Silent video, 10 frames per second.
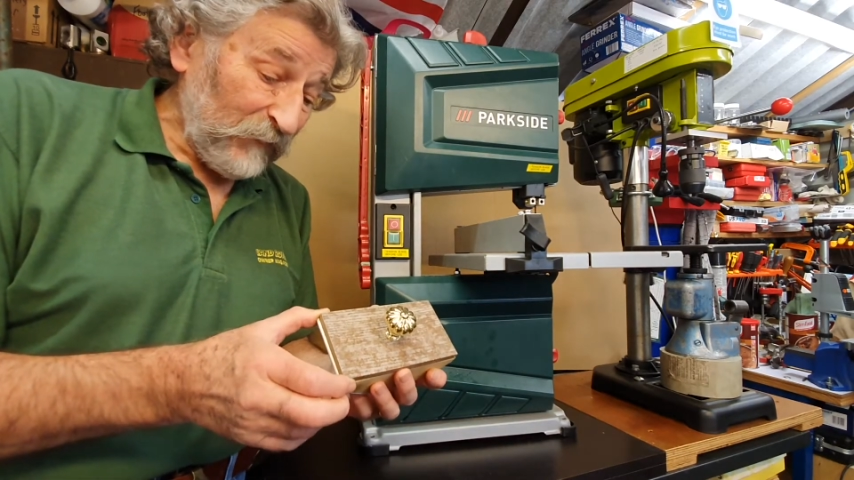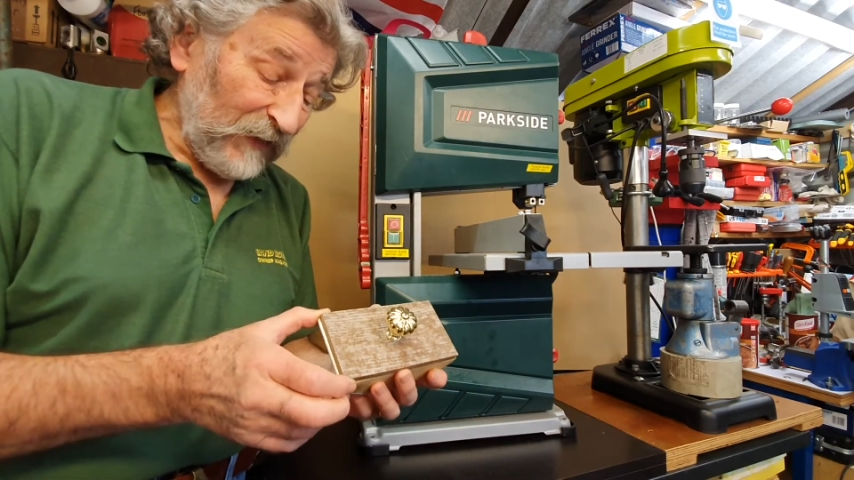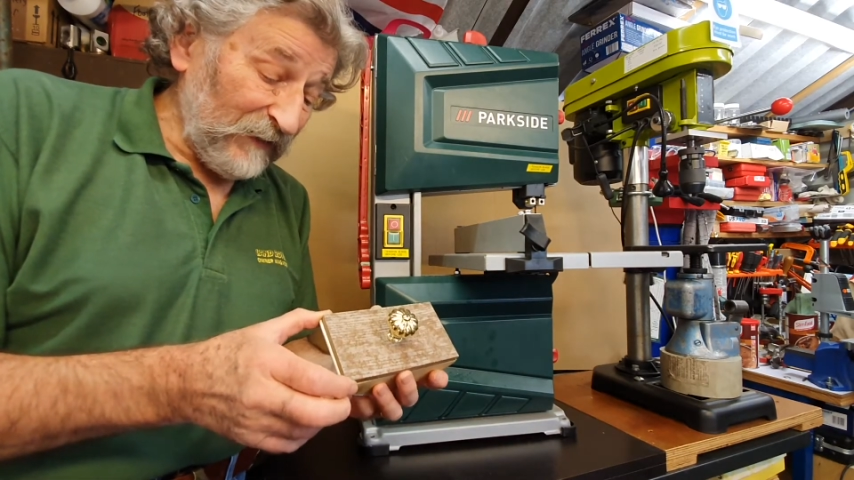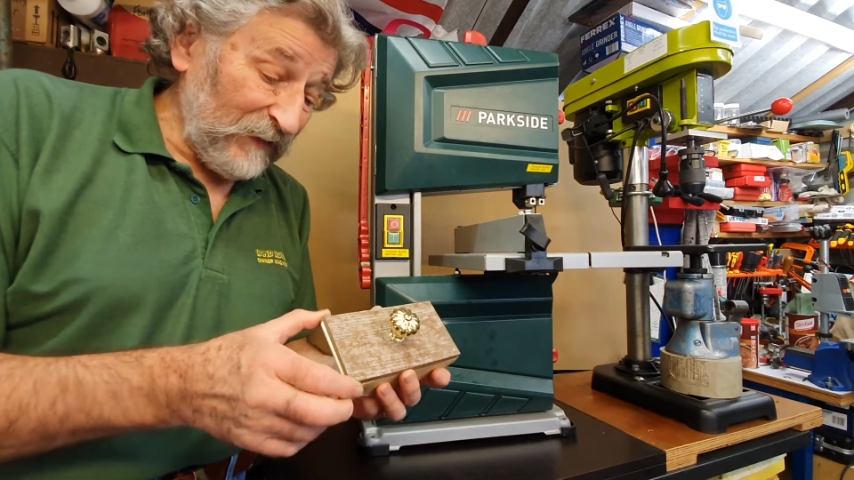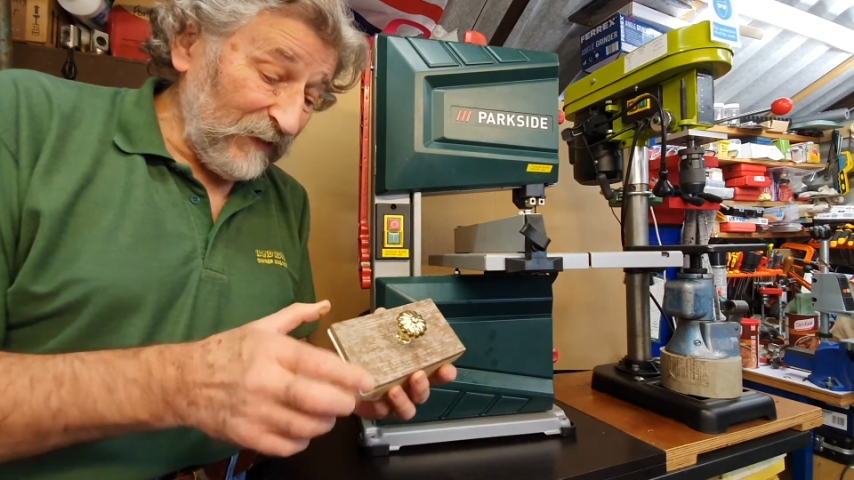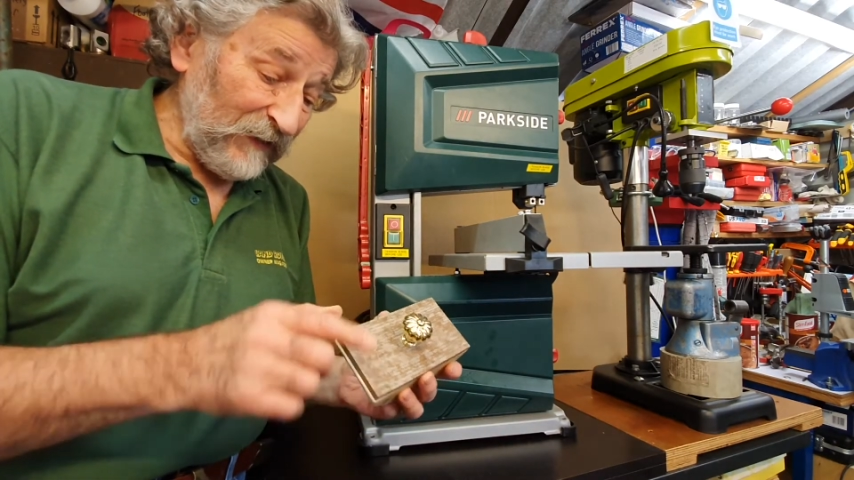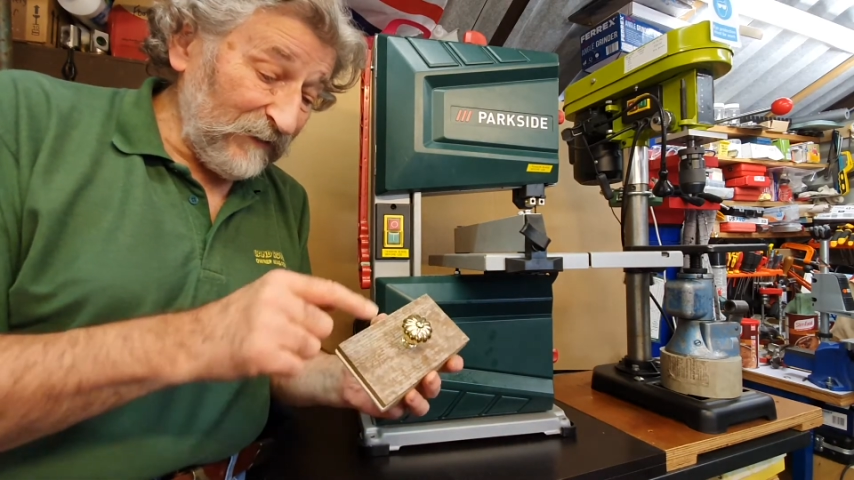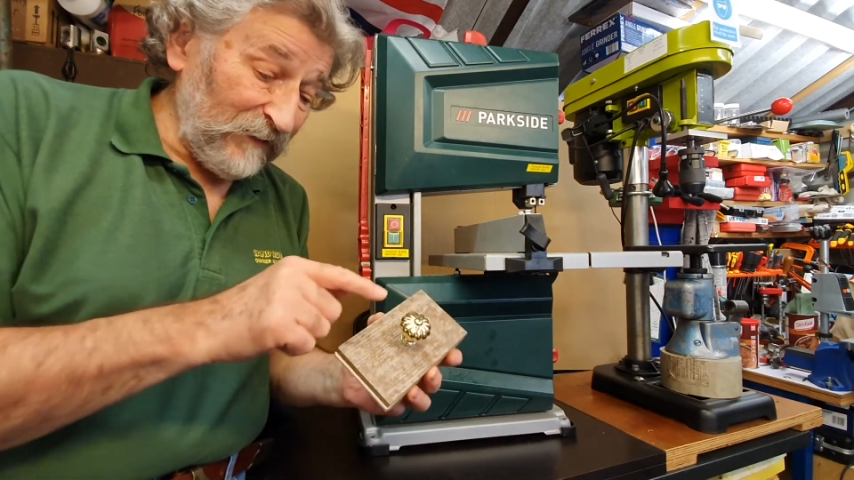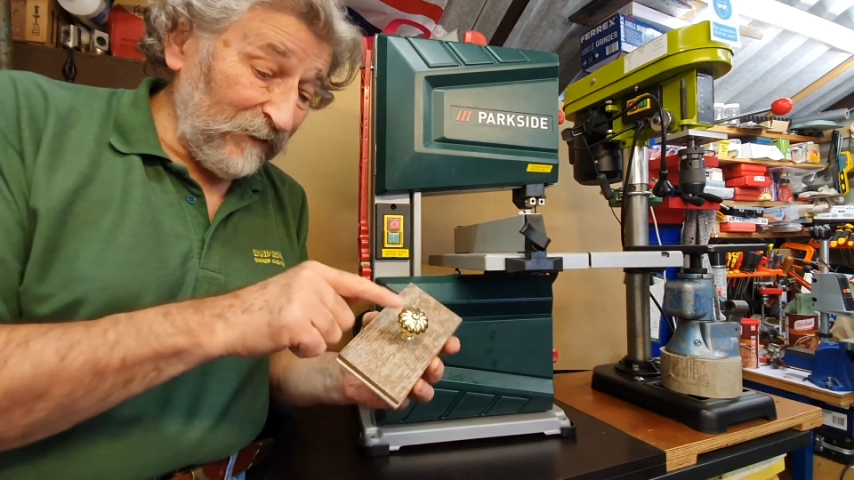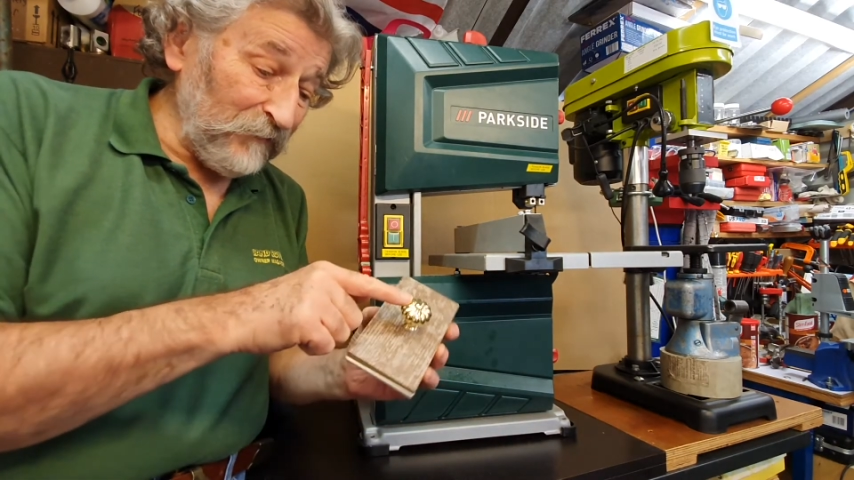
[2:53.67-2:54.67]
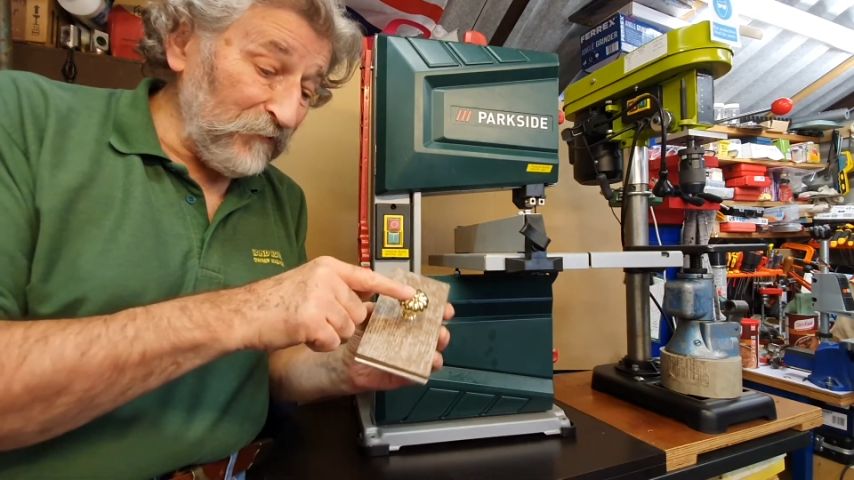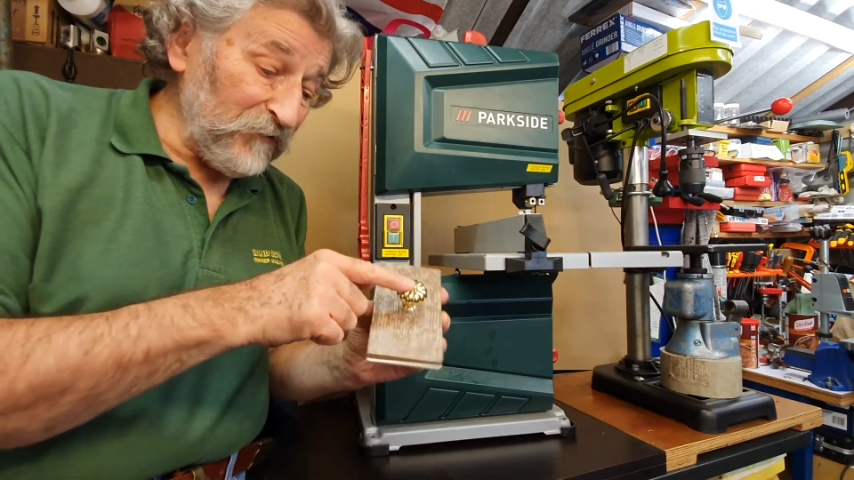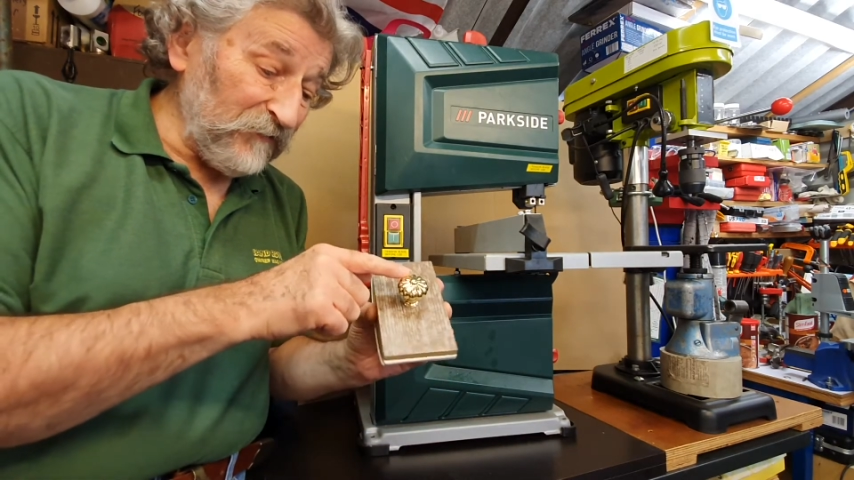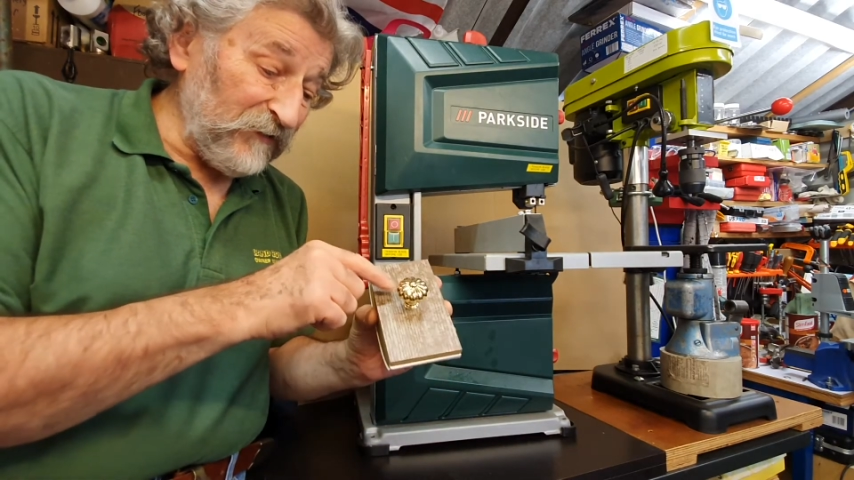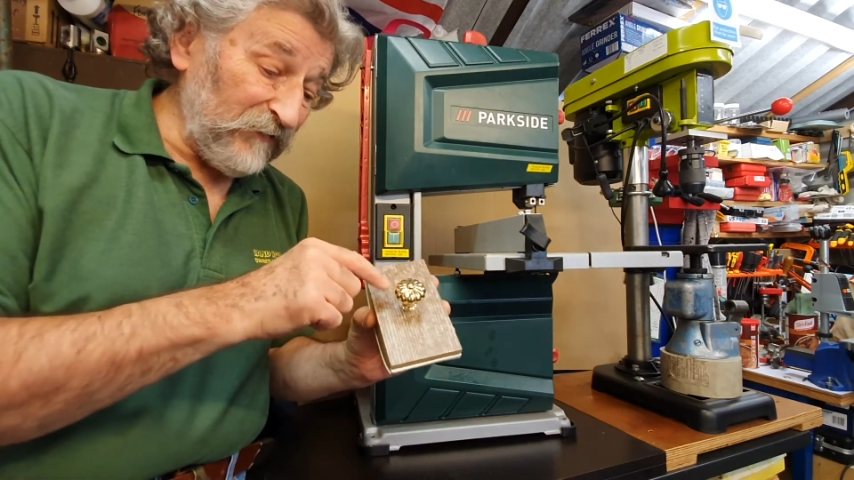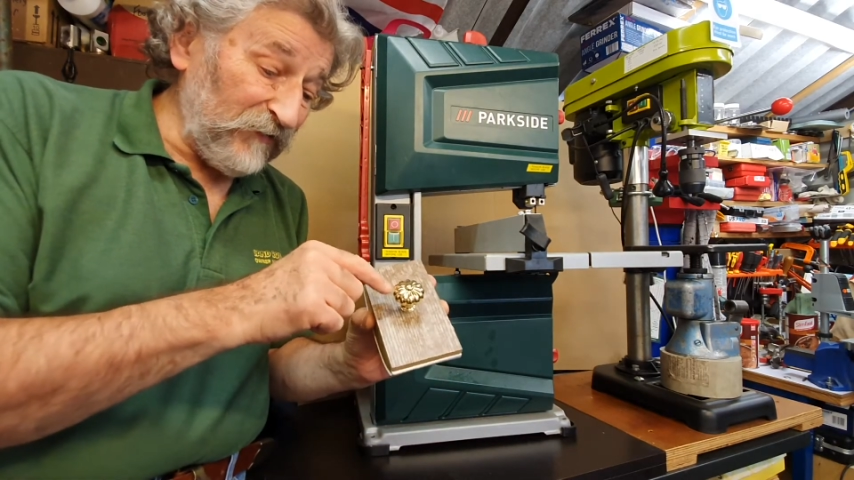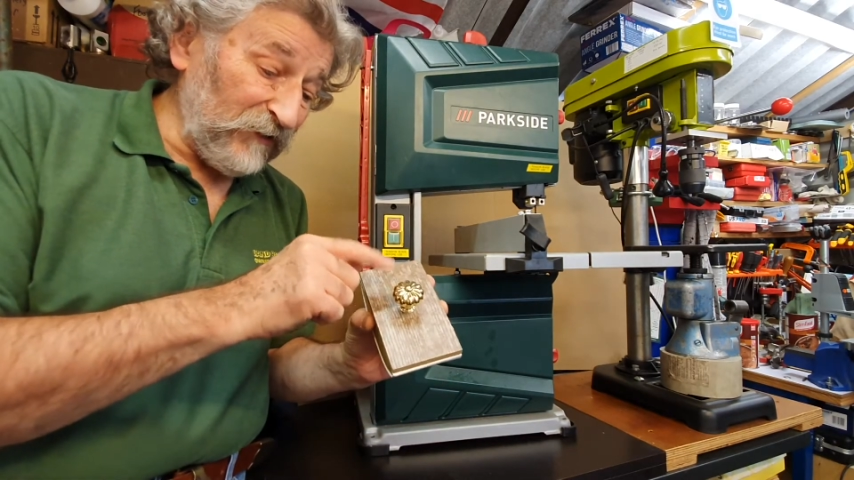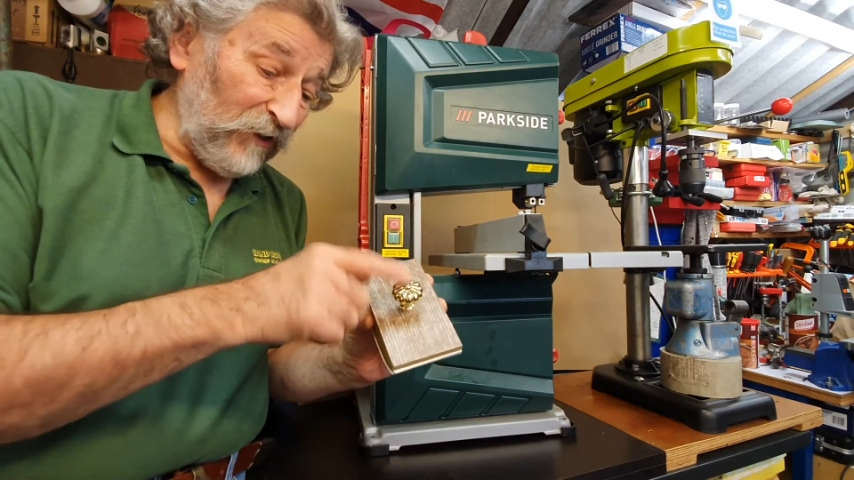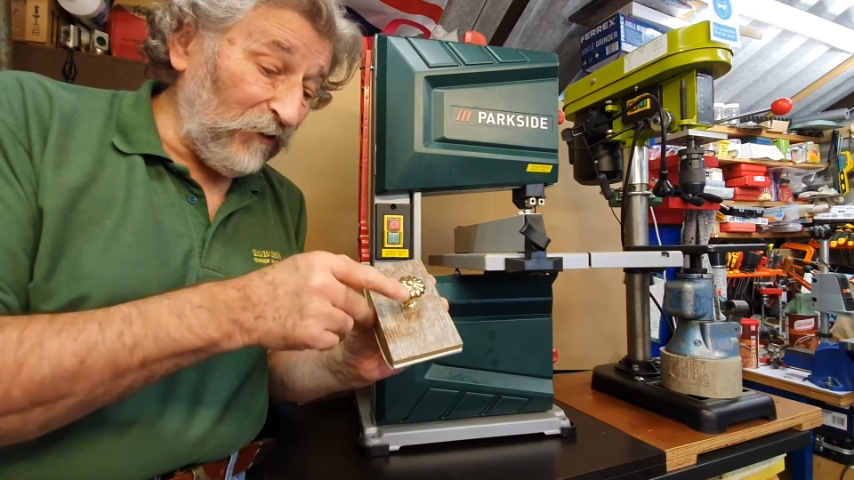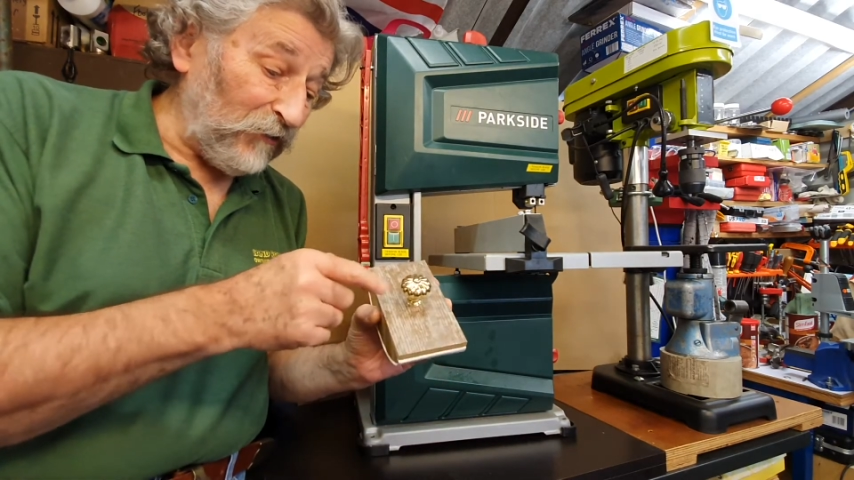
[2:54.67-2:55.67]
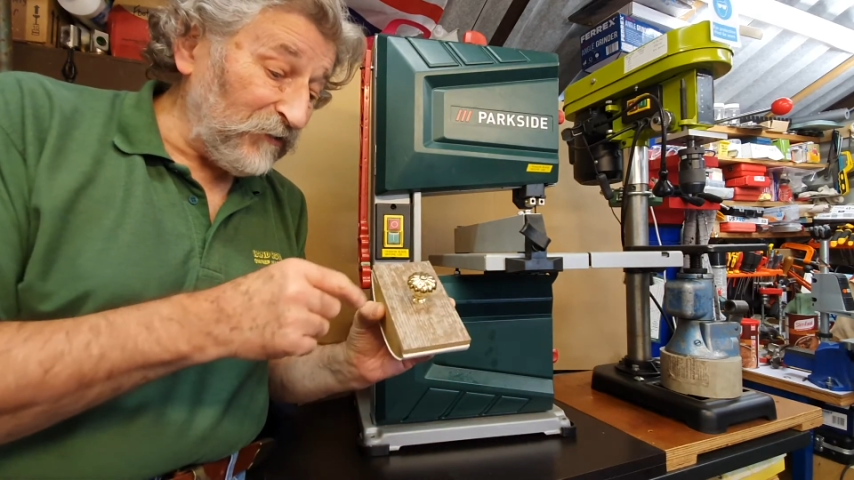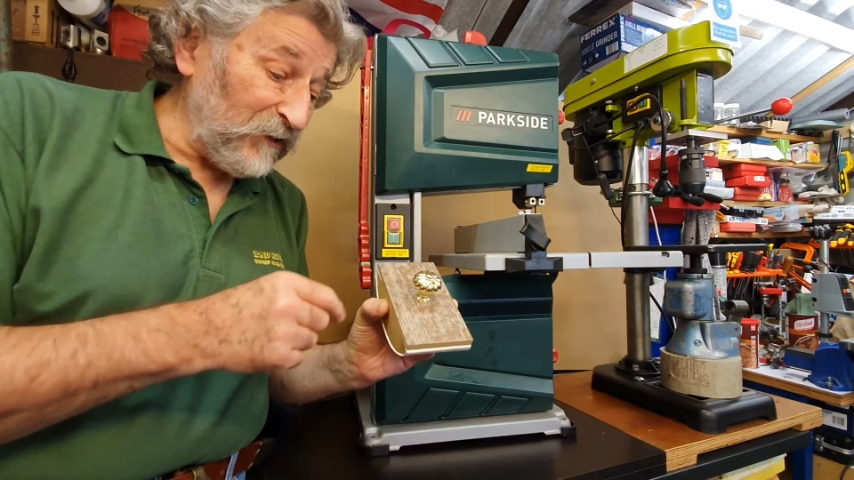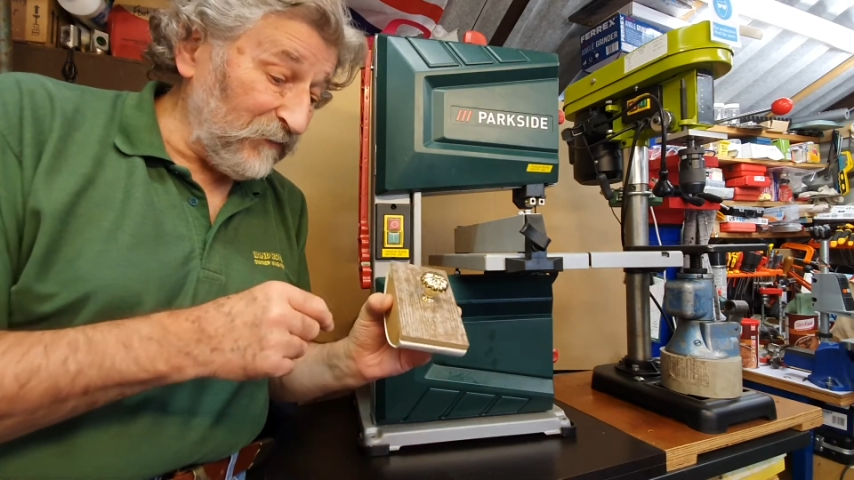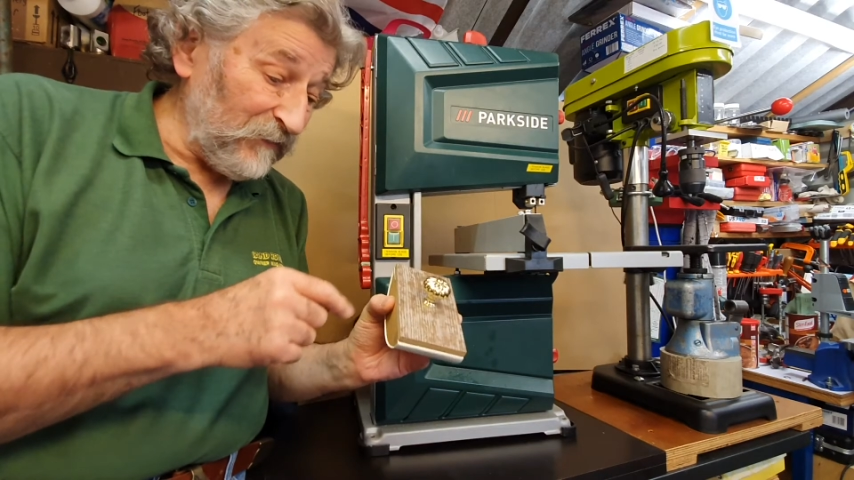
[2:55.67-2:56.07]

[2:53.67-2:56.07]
and they had loads of different odd